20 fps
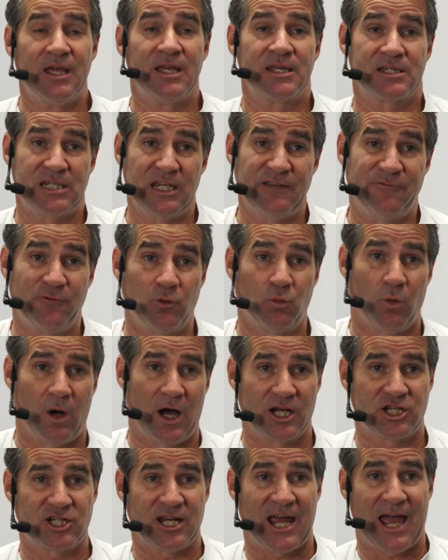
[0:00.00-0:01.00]
Seafood
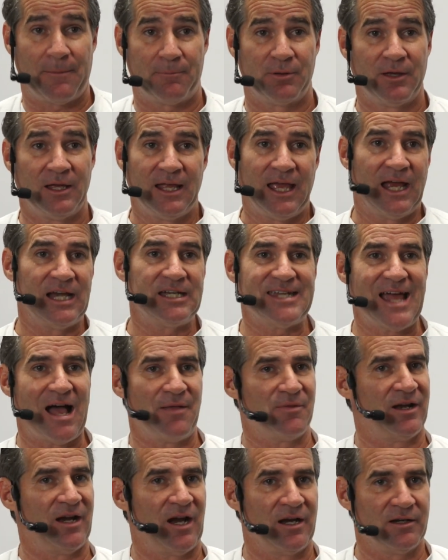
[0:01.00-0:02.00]
Watch app and
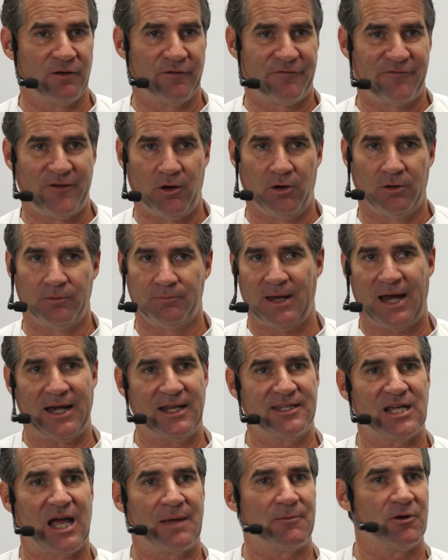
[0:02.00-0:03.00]
download on your phone.
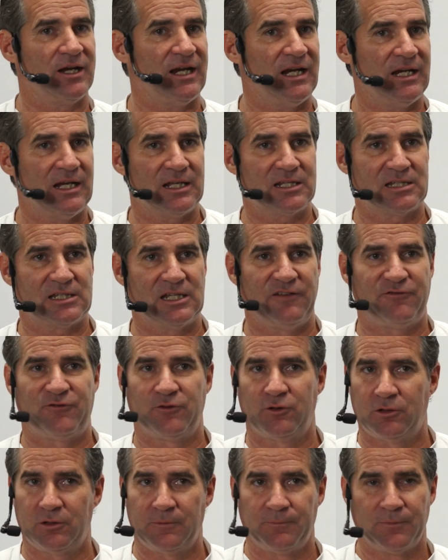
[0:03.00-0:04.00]
Anytime you're eating
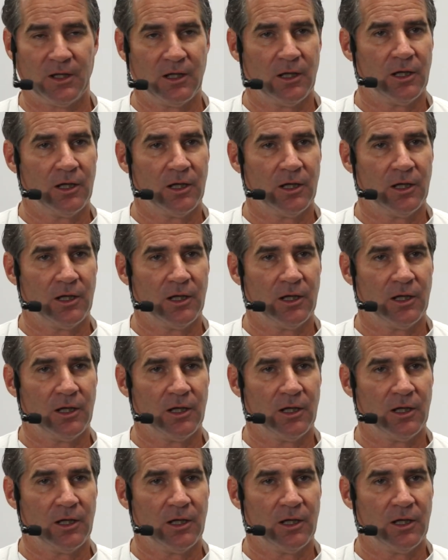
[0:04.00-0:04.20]
seafood,